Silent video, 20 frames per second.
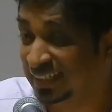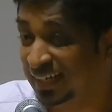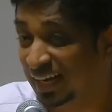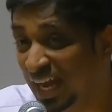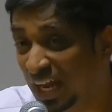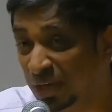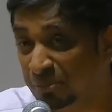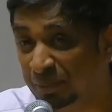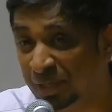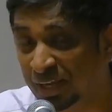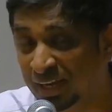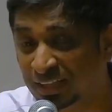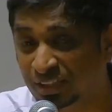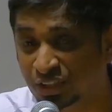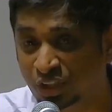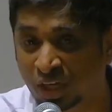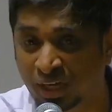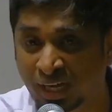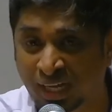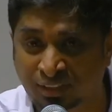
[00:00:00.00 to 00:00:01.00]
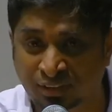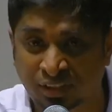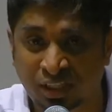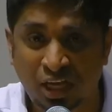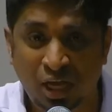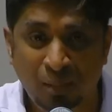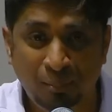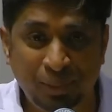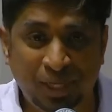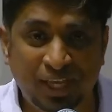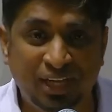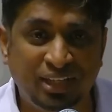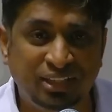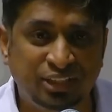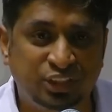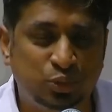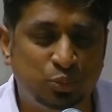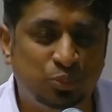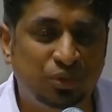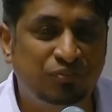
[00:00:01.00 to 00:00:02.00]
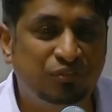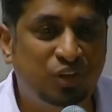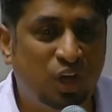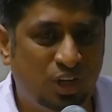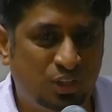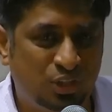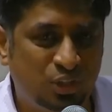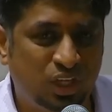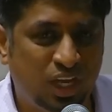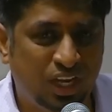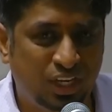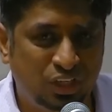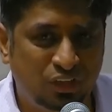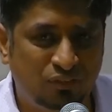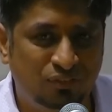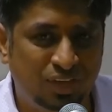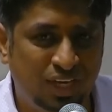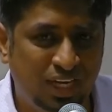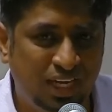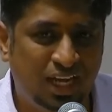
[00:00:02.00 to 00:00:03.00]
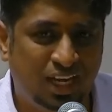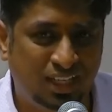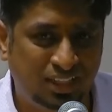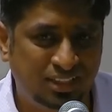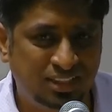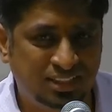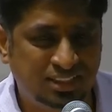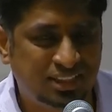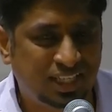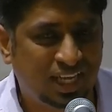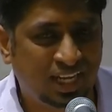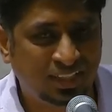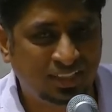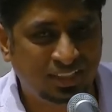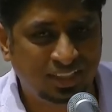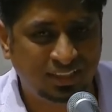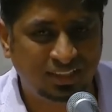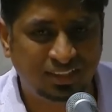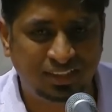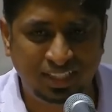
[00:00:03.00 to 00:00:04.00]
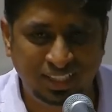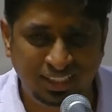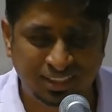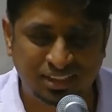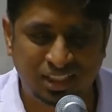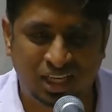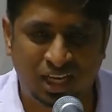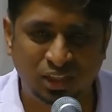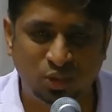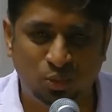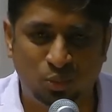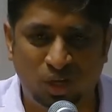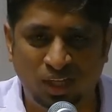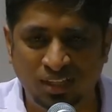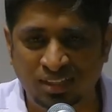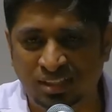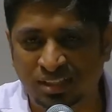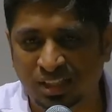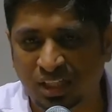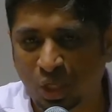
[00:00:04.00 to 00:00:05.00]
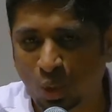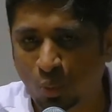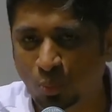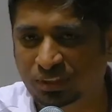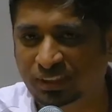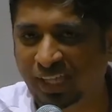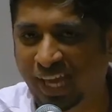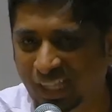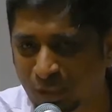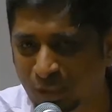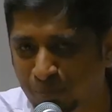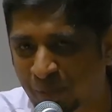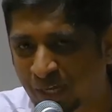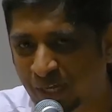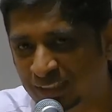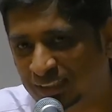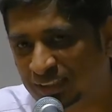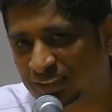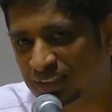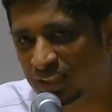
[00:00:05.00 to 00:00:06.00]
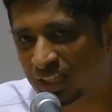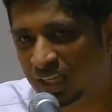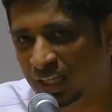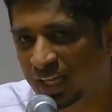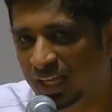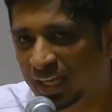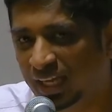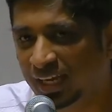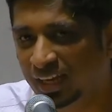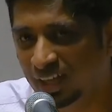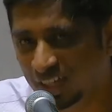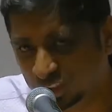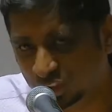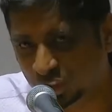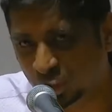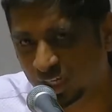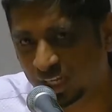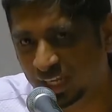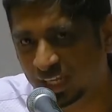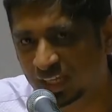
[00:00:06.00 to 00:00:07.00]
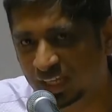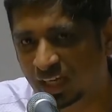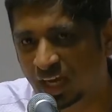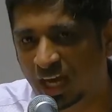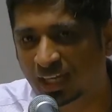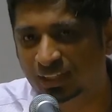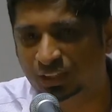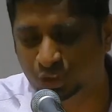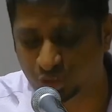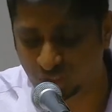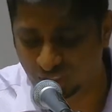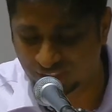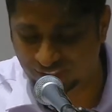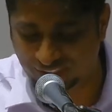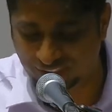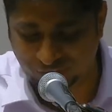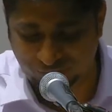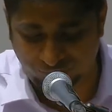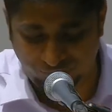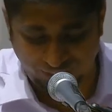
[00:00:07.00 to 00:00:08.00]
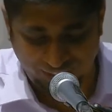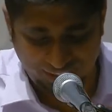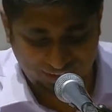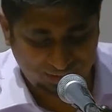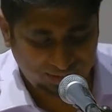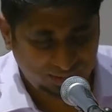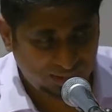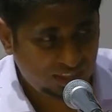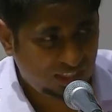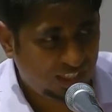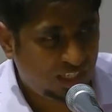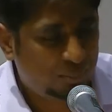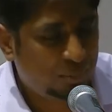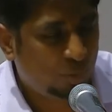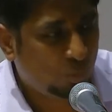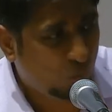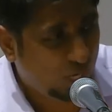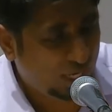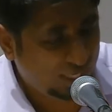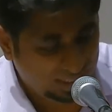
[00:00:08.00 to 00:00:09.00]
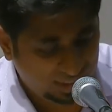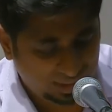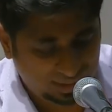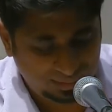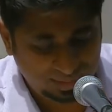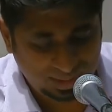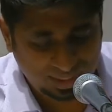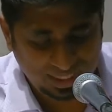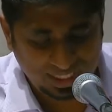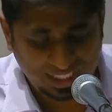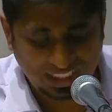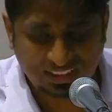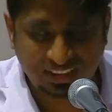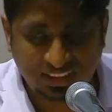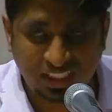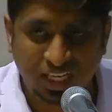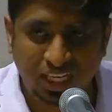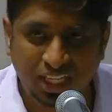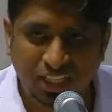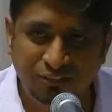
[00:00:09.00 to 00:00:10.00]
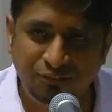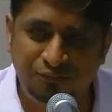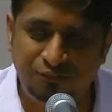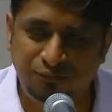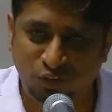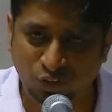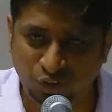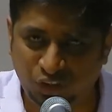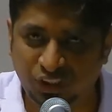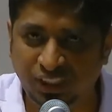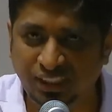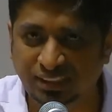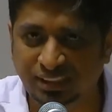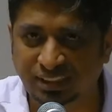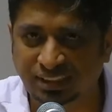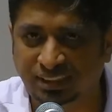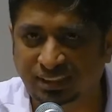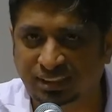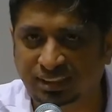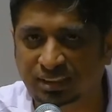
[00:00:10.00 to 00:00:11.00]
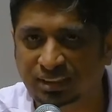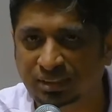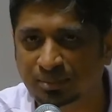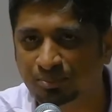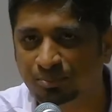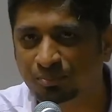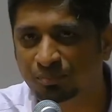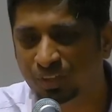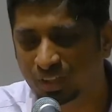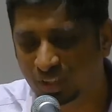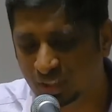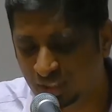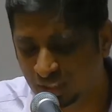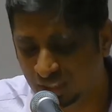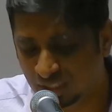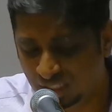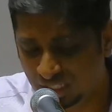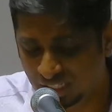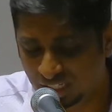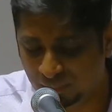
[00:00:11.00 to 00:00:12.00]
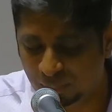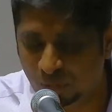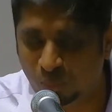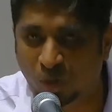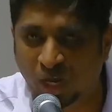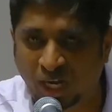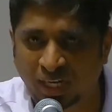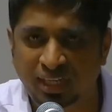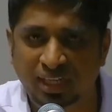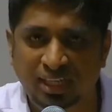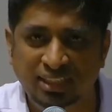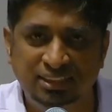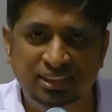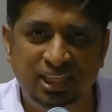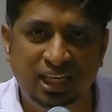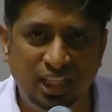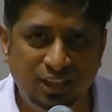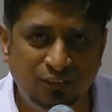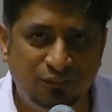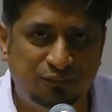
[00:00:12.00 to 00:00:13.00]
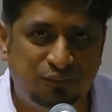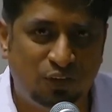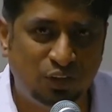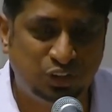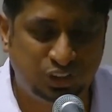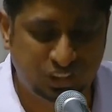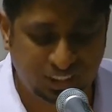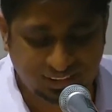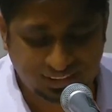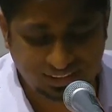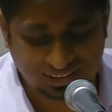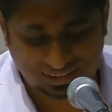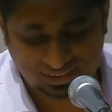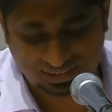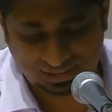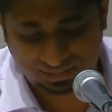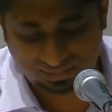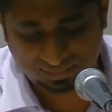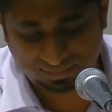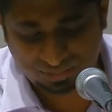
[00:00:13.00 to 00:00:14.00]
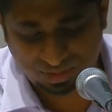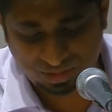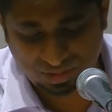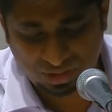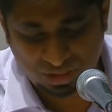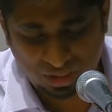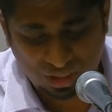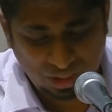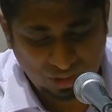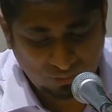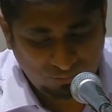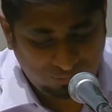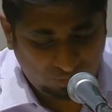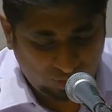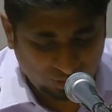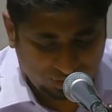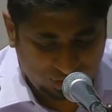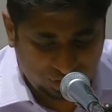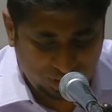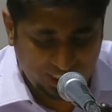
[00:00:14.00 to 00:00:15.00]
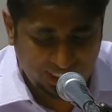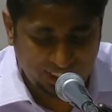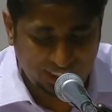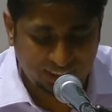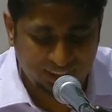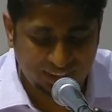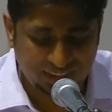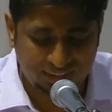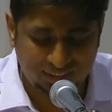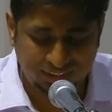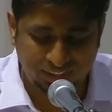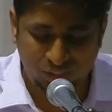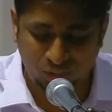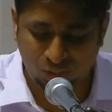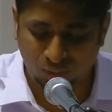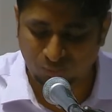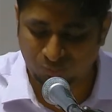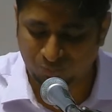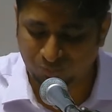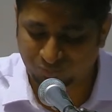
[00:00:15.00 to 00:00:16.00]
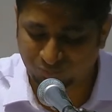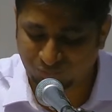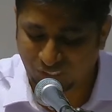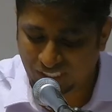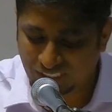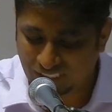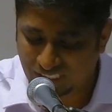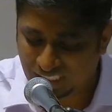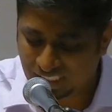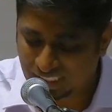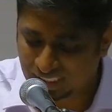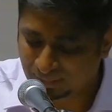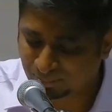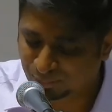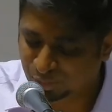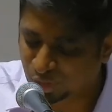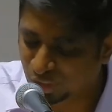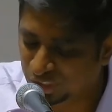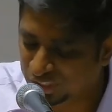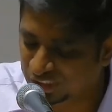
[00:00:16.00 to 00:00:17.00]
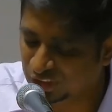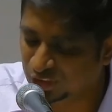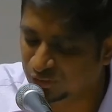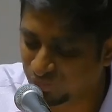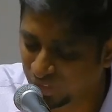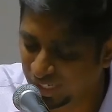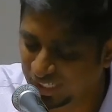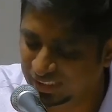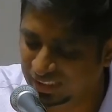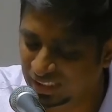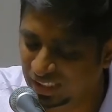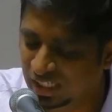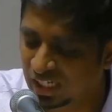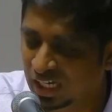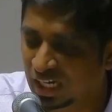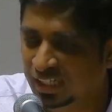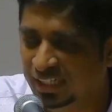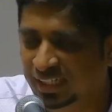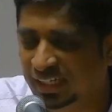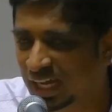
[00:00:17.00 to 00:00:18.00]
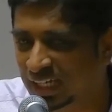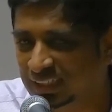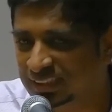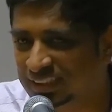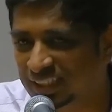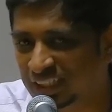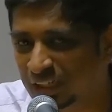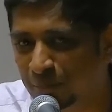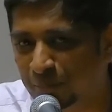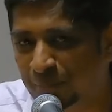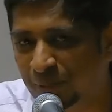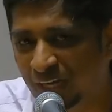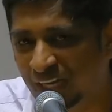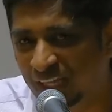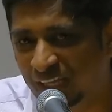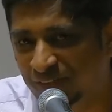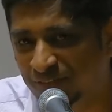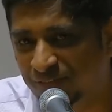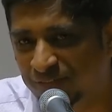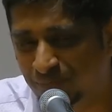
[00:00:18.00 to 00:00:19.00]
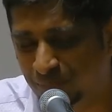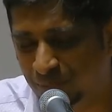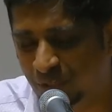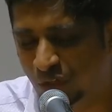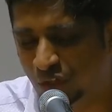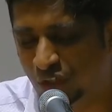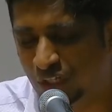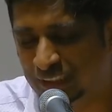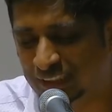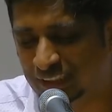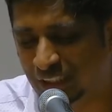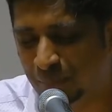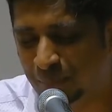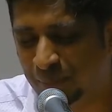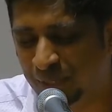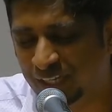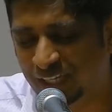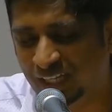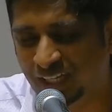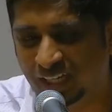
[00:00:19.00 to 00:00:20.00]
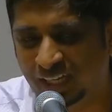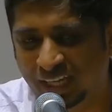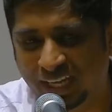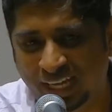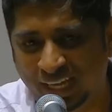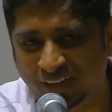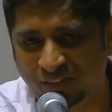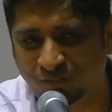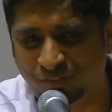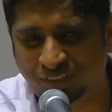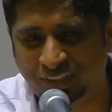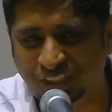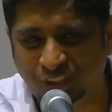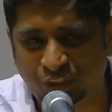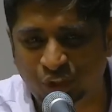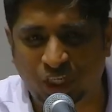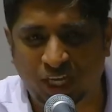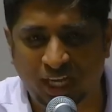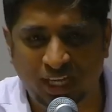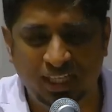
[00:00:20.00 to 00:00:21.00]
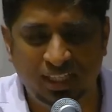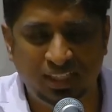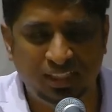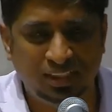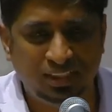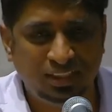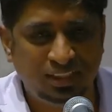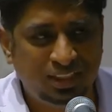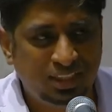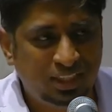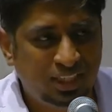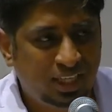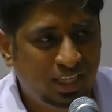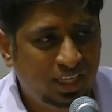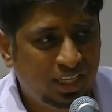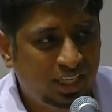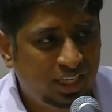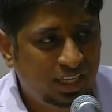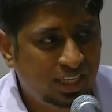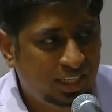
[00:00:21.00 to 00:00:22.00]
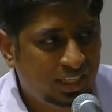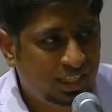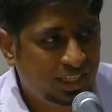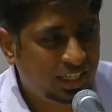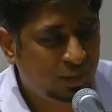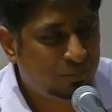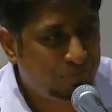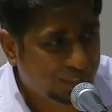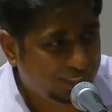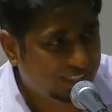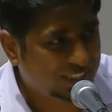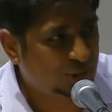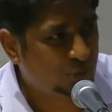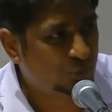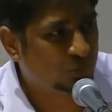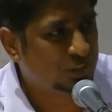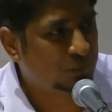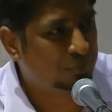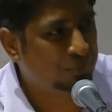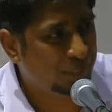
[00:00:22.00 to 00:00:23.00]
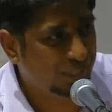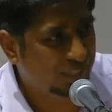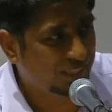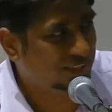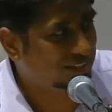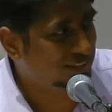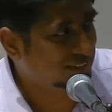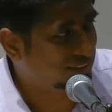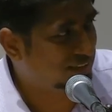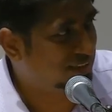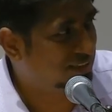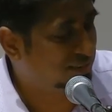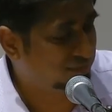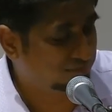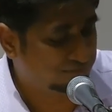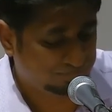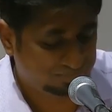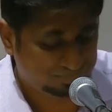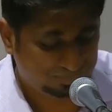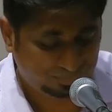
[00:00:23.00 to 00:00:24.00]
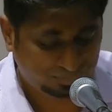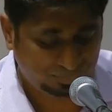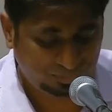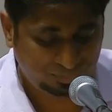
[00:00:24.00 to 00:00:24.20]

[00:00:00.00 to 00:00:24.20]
As grandparents or as parents, we've got to kind of really understand that these are the ones which help us in nurturing our children's faith. Number one is live for Jesus. Number one is live for Jesus. Fostering, children's faith doesn't begin with the child. It begins with the parents.